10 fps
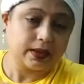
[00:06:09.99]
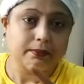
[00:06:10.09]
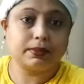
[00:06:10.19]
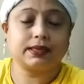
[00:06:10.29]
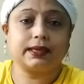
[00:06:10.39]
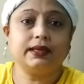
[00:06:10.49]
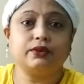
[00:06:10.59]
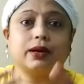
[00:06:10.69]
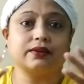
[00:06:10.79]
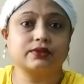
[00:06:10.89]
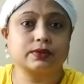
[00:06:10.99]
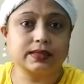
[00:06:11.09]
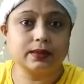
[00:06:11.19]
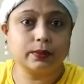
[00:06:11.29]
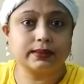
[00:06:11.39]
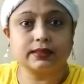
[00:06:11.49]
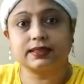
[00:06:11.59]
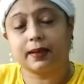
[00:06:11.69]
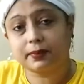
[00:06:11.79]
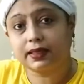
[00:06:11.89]
But again, you have to see whether it's
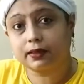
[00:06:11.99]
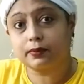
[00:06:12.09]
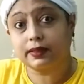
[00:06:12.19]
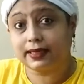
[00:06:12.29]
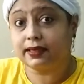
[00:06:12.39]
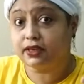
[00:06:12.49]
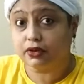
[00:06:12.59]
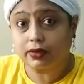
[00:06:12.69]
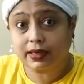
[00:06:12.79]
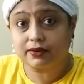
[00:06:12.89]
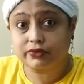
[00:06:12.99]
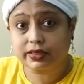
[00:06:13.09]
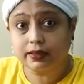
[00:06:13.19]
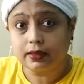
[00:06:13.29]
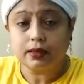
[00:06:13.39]
applicable in your country,